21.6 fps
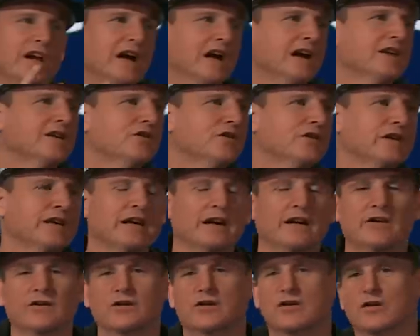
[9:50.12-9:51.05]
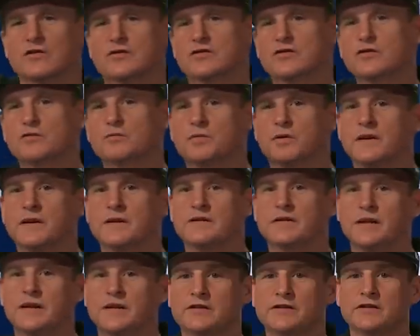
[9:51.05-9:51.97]
got a little thing out here called
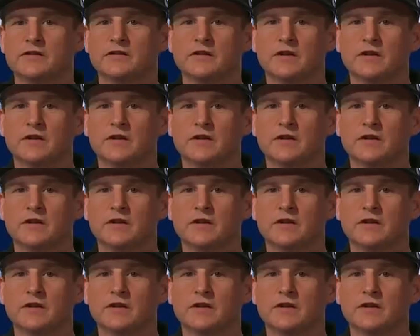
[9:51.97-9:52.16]
Souplantation.